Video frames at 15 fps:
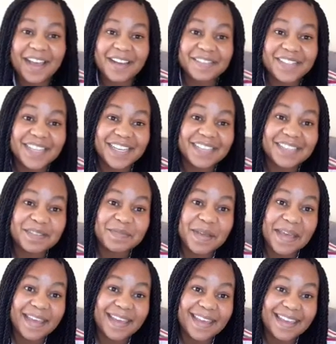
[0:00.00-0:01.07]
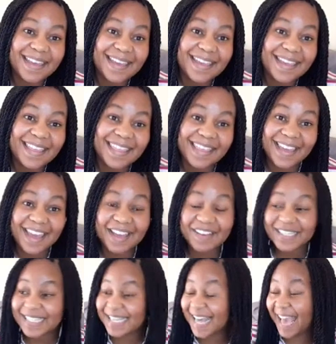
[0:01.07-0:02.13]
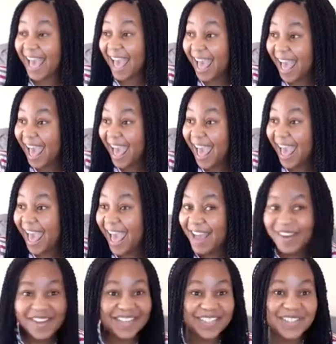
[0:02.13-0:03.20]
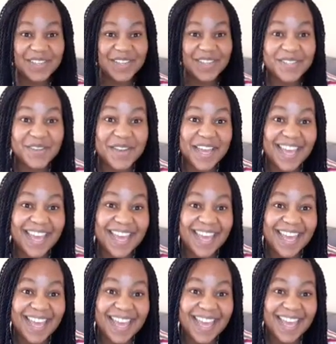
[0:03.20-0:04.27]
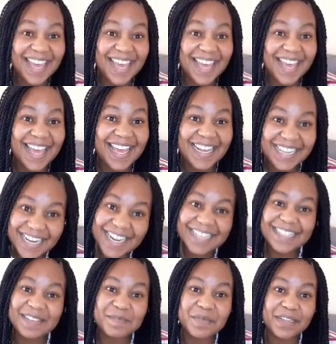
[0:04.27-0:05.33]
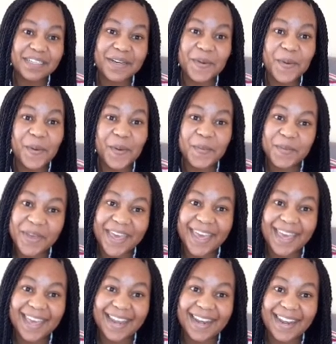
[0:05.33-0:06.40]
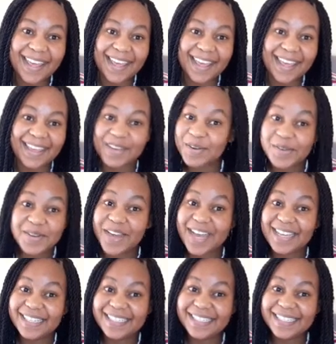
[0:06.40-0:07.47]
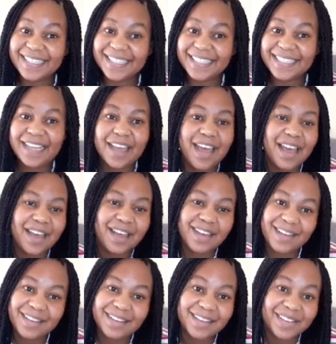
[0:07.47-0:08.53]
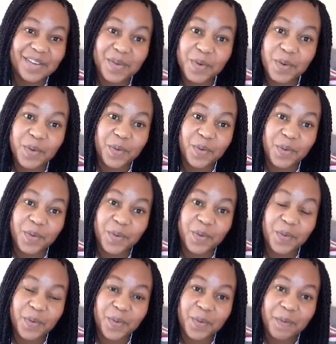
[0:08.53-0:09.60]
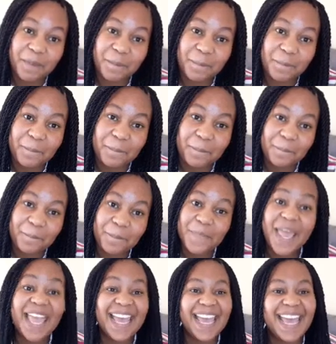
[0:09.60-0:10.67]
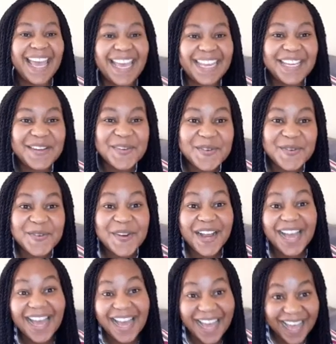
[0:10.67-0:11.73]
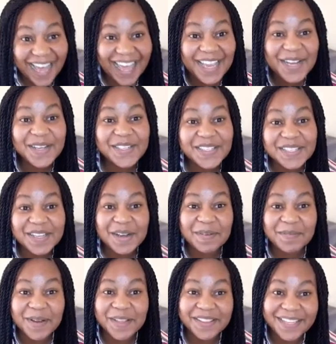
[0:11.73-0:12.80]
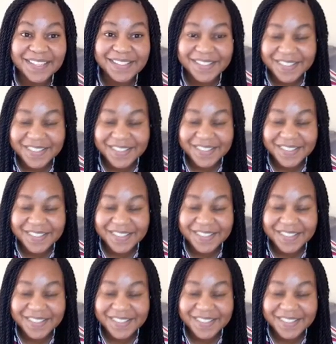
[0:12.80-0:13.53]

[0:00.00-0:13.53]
after cutting my hair, the guy was like, ah, why did you cut your hair? Relax, Muri. Oh, Mugele, you look ugly. Yo. Anywho, ain't gonna talk about that today.